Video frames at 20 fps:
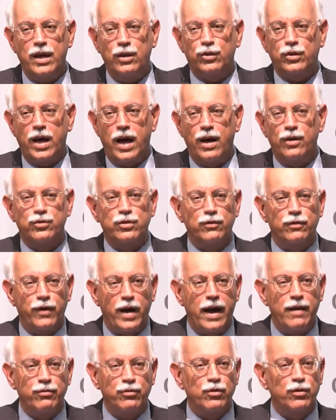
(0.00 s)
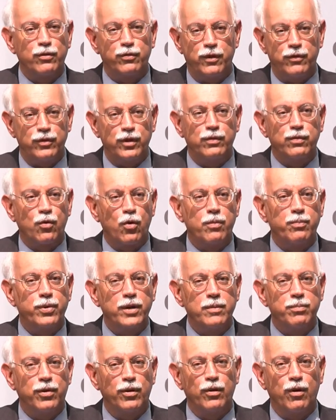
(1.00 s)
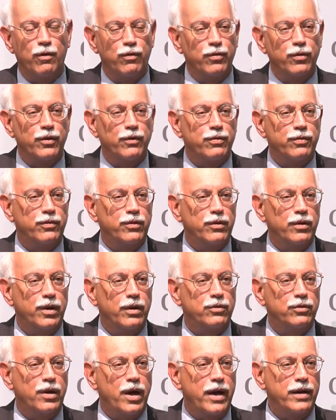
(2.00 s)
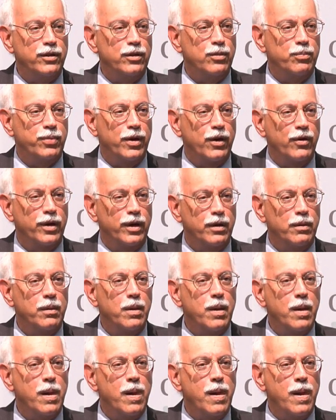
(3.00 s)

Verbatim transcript: 8,554 people over a, nine-year period.